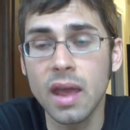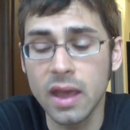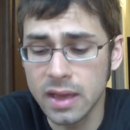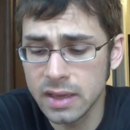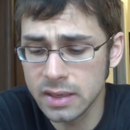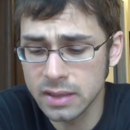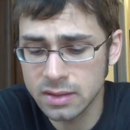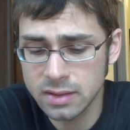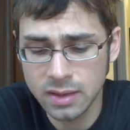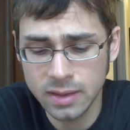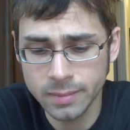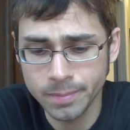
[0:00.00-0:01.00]
And
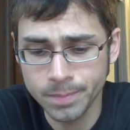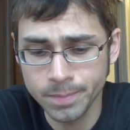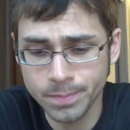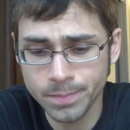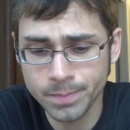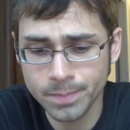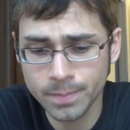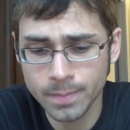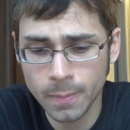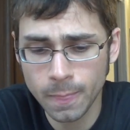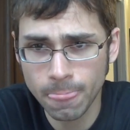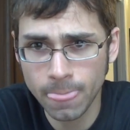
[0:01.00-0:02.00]
um,
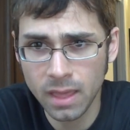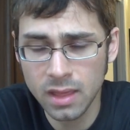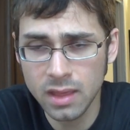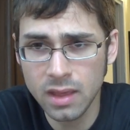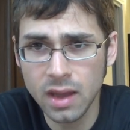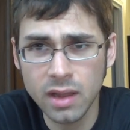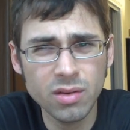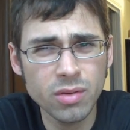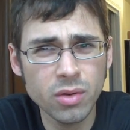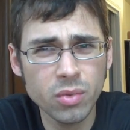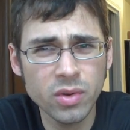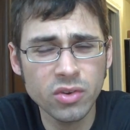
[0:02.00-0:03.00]
yeah, I don't
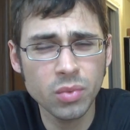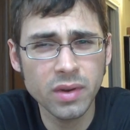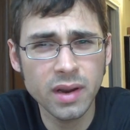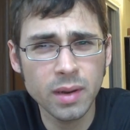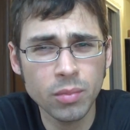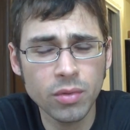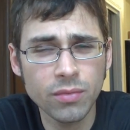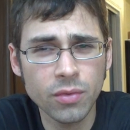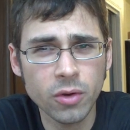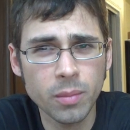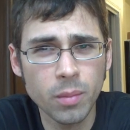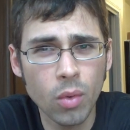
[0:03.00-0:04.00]
know which one I
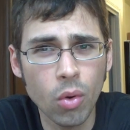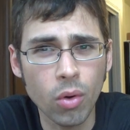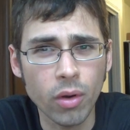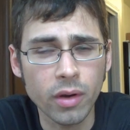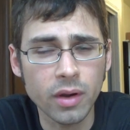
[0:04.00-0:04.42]
prefer more.